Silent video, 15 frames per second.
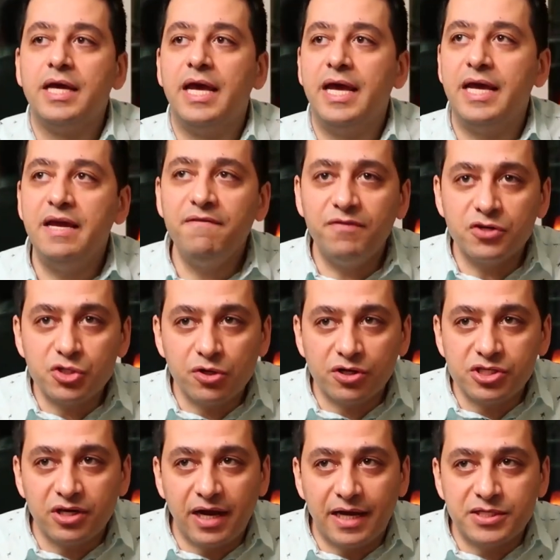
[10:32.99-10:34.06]
Uh,
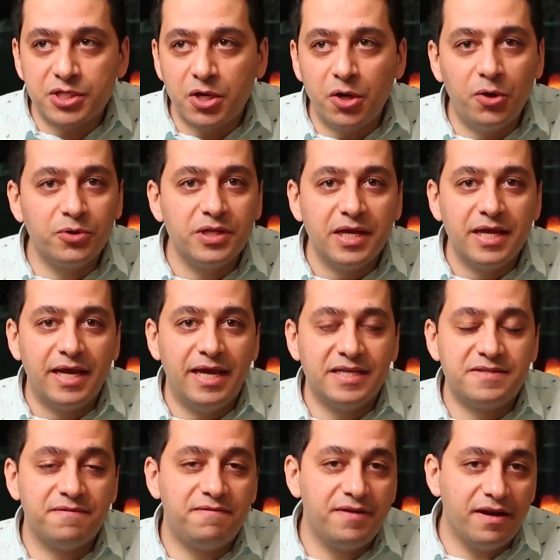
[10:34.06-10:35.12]
infrastructure as code,
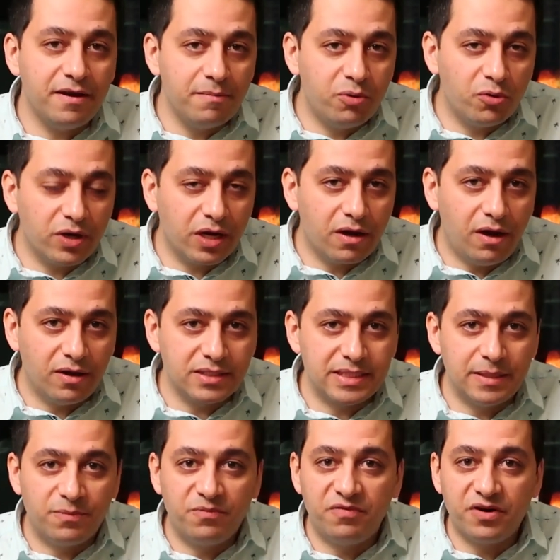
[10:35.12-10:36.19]
it's a very important
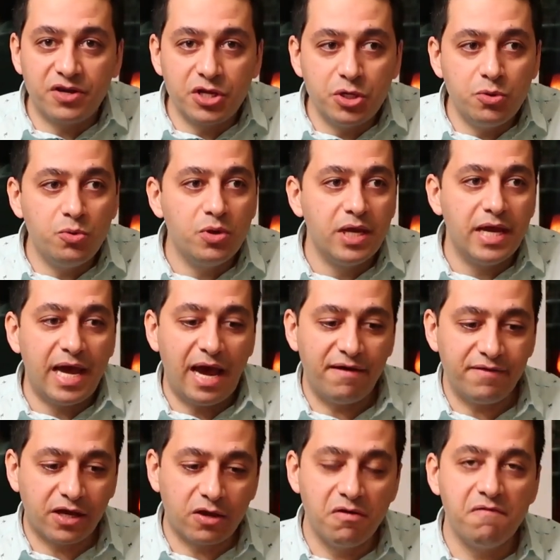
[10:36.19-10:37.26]
concept where you
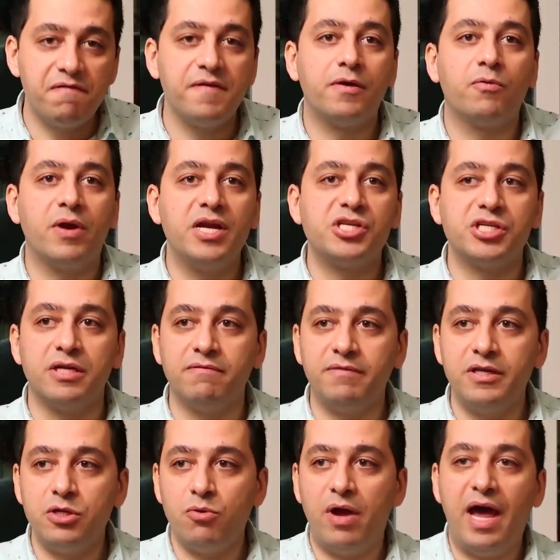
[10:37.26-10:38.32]
have a
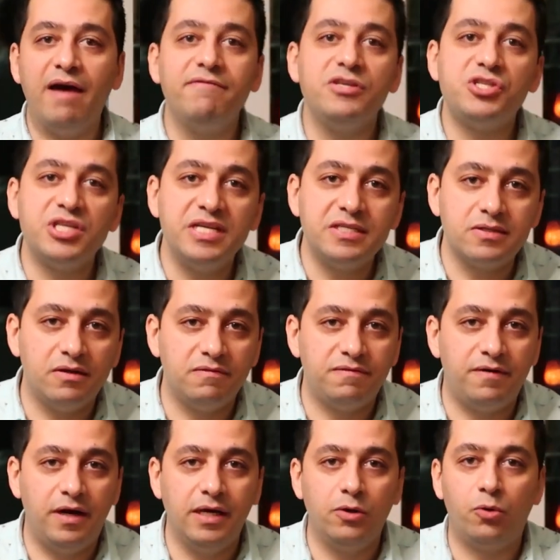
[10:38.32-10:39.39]
configuration, when you have a
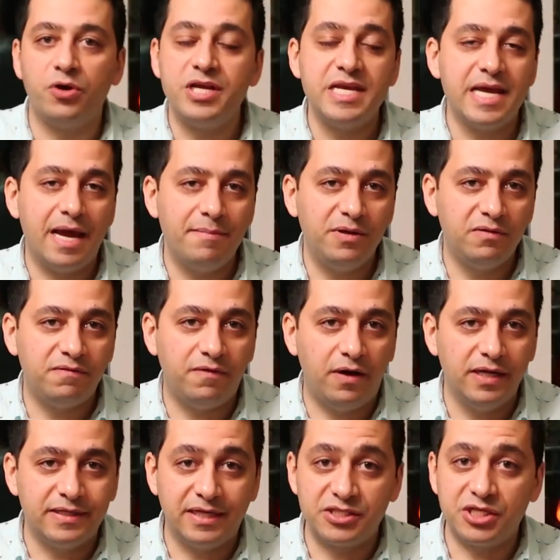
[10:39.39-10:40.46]
JSON file or YAML
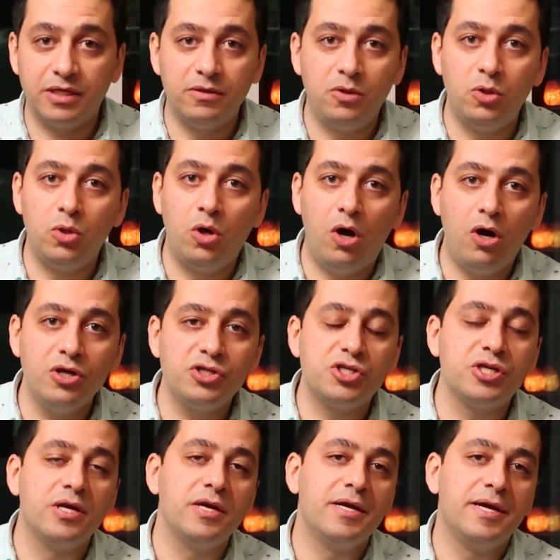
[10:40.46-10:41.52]
file that can
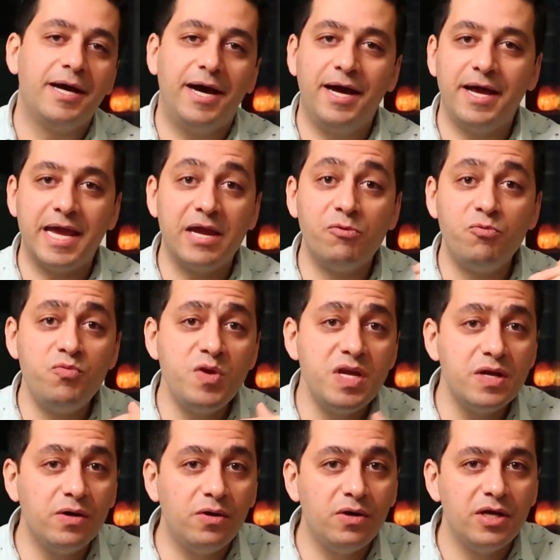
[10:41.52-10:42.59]
launch Uh, a
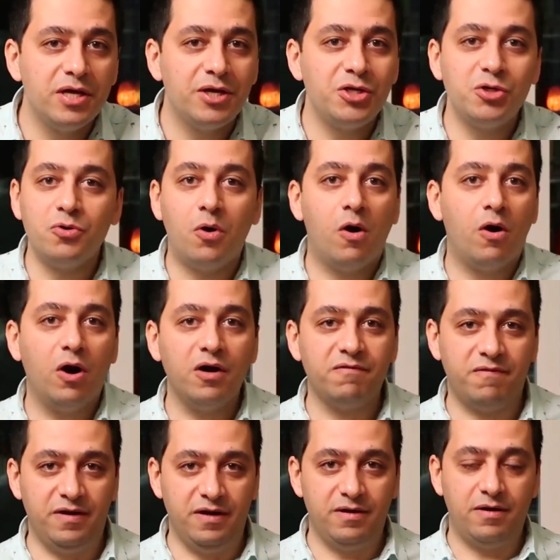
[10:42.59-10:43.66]
real, you know,
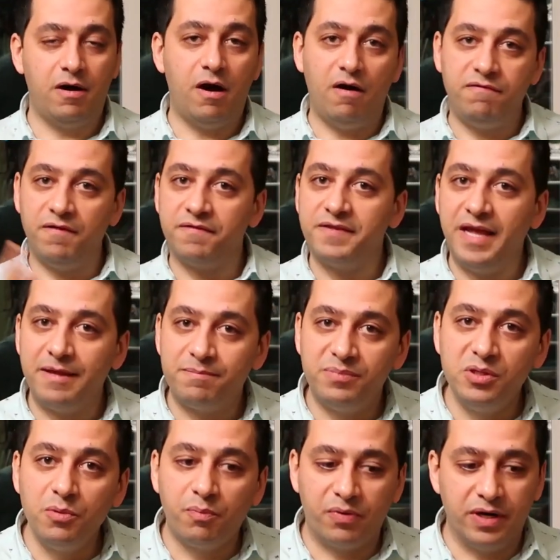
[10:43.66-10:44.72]
hardware off of
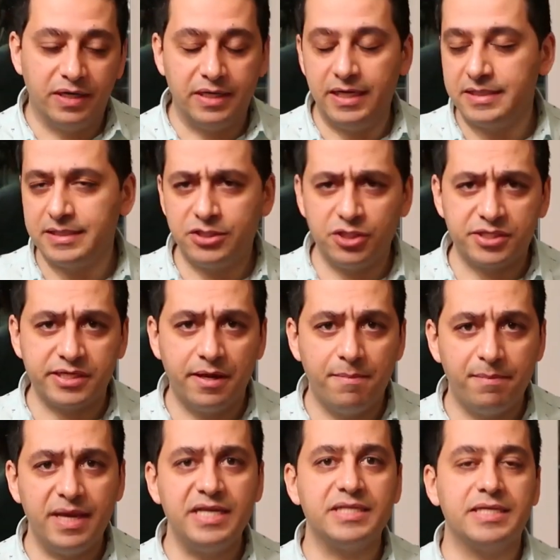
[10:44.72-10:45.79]
that blueprint. It's just
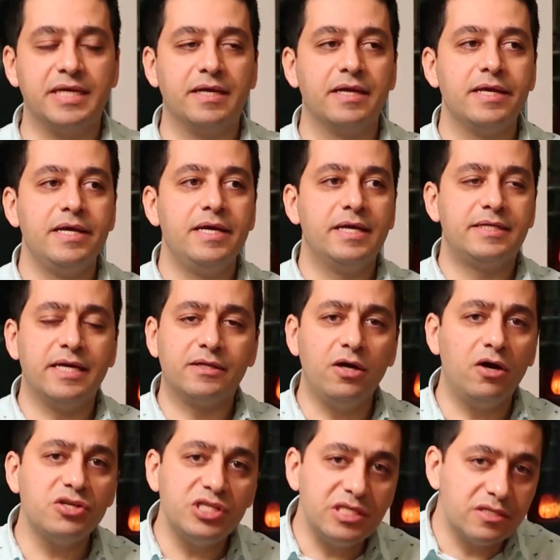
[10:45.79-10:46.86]
amazing.
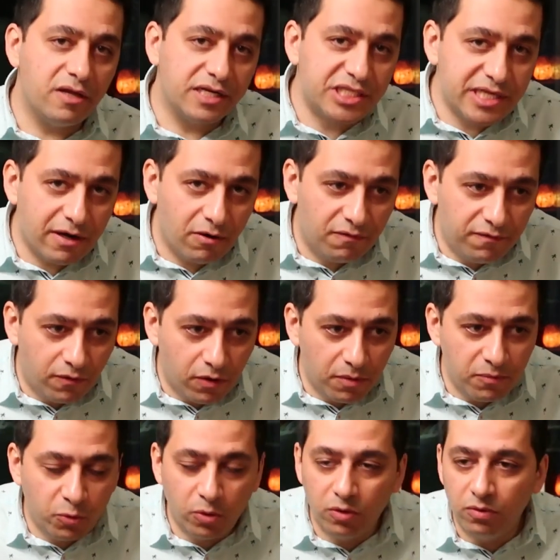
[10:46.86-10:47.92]
Technologies like
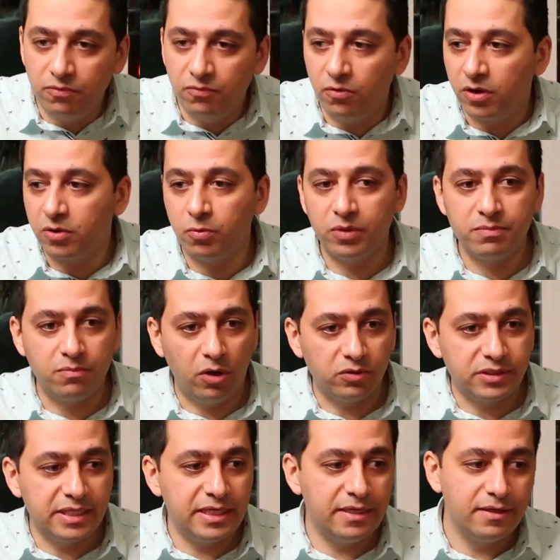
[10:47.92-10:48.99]
Terraform will work with
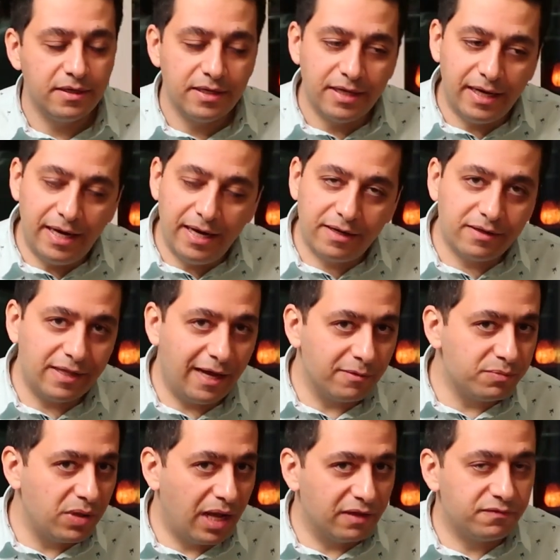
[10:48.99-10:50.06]
multi uh,
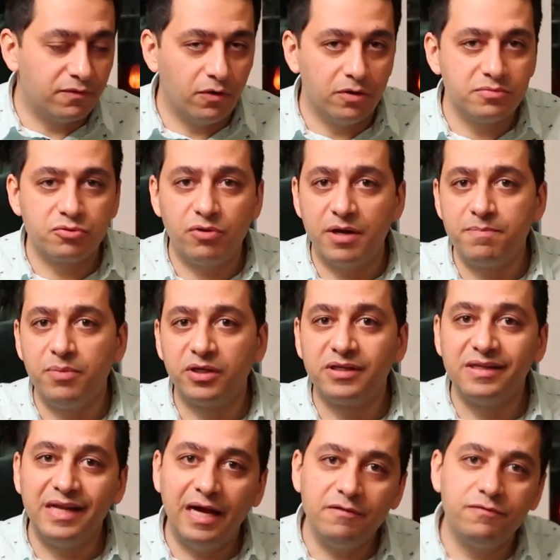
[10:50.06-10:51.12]
cloud platforms, right? But
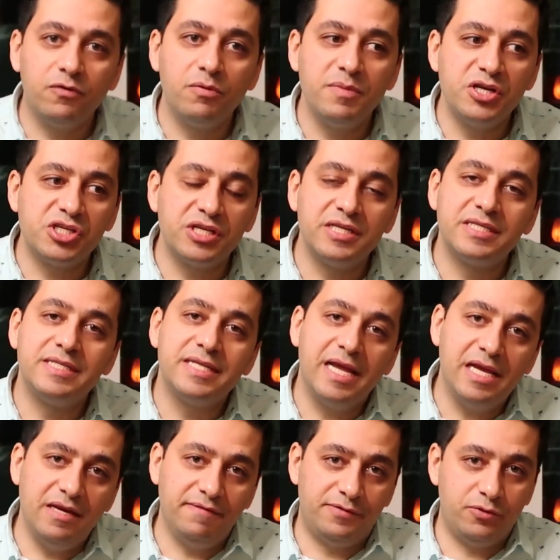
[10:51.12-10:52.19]
CloudFormation is
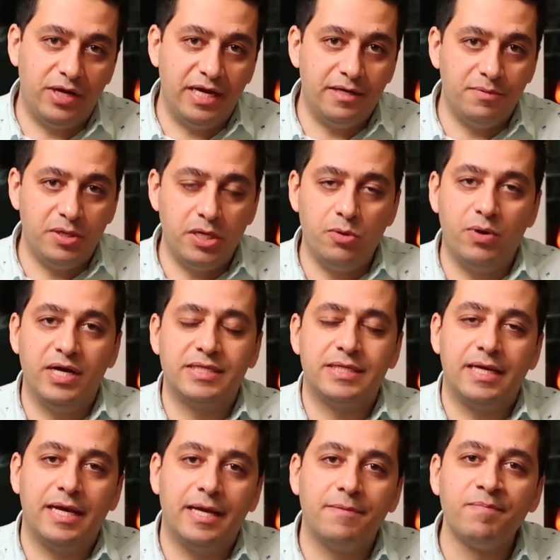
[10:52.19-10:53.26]
native to A W
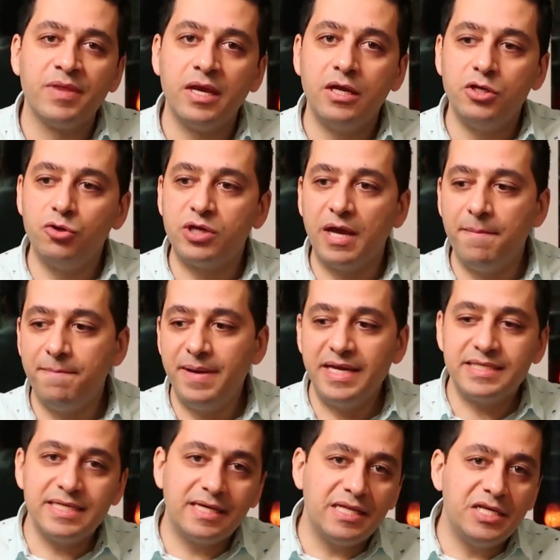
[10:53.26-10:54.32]
S, and you can
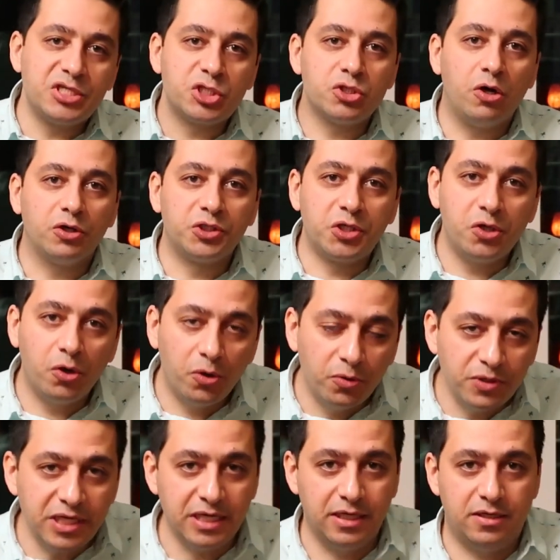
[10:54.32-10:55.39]
basically start
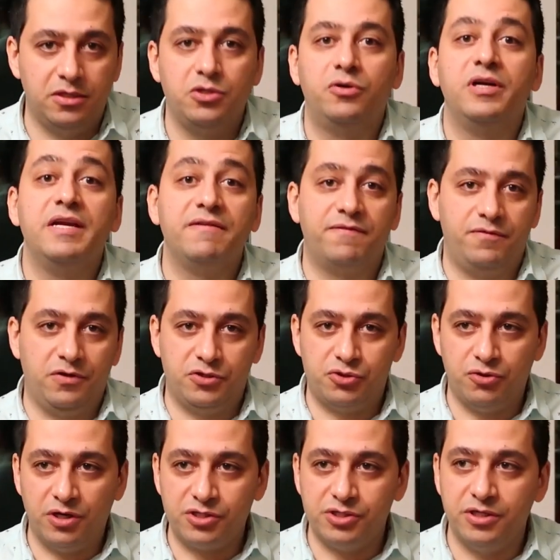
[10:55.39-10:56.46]
coding your
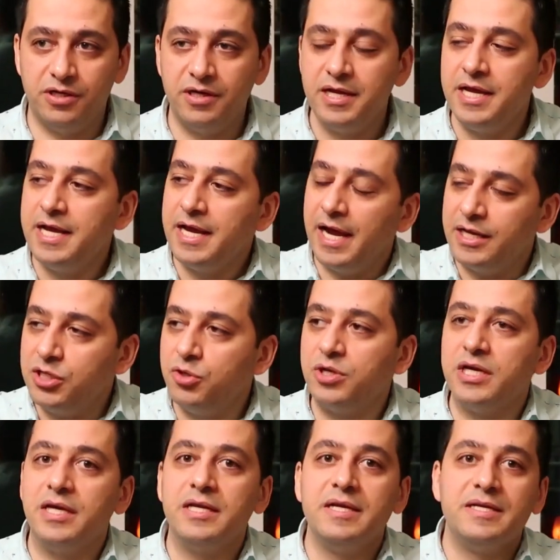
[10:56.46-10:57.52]
infrastructure, and
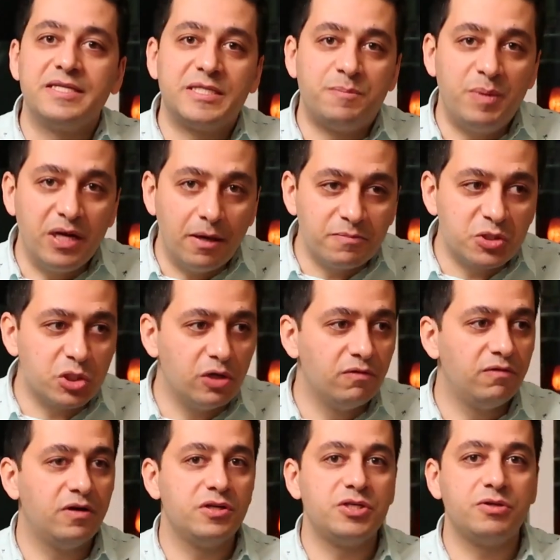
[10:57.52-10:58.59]
you can spin up
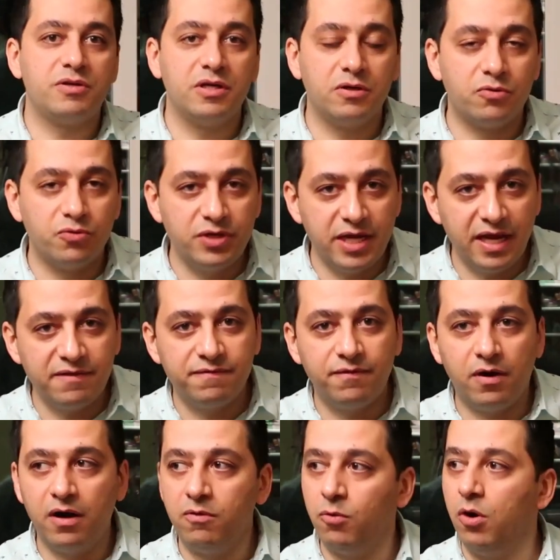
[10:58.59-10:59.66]
servers, you can create
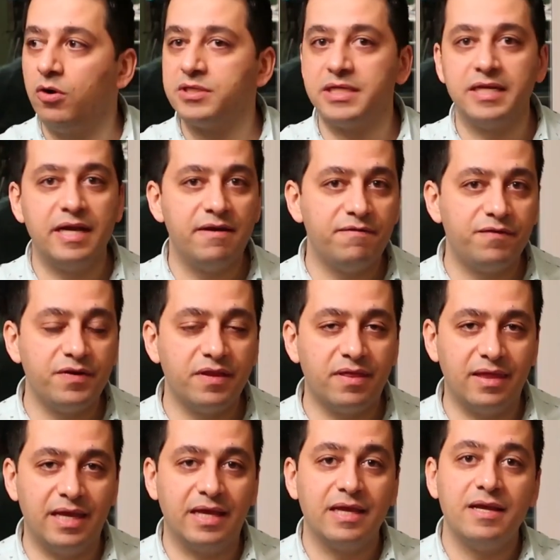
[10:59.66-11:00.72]
firewalls and
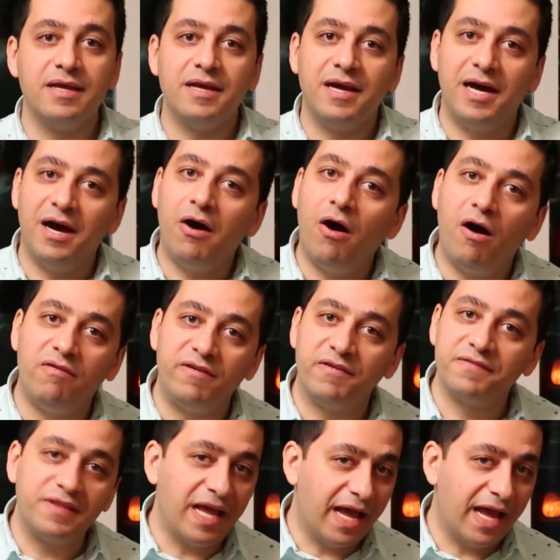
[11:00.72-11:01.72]
everything Uh, off of